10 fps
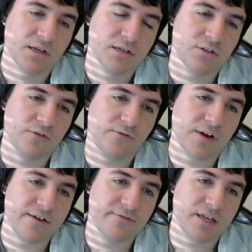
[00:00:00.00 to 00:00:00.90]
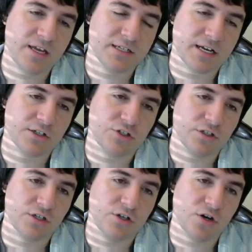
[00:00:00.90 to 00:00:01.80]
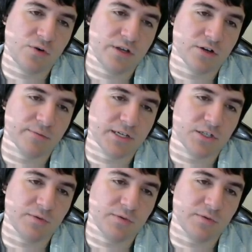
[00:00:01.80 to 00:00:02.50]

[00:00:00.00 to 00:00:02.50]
So 5 can't actually go here because